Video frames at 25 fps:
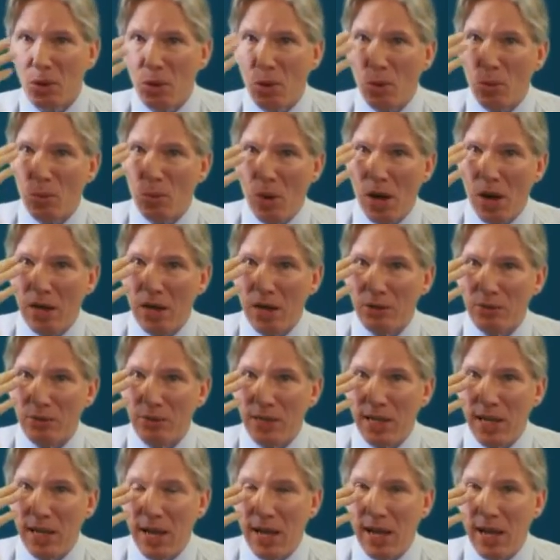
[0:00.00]

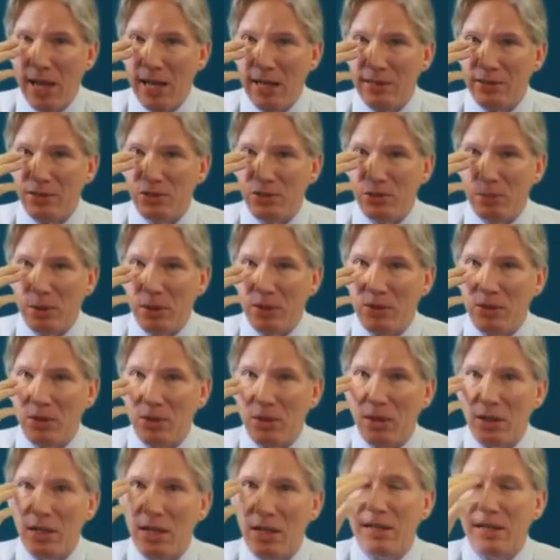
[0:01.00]
watery eyes, but
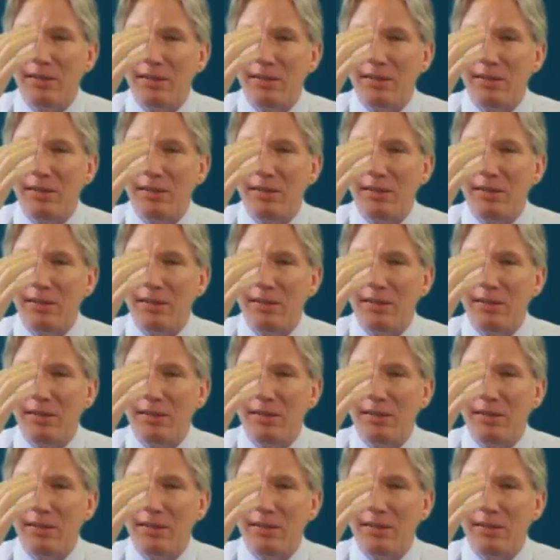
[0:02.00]
the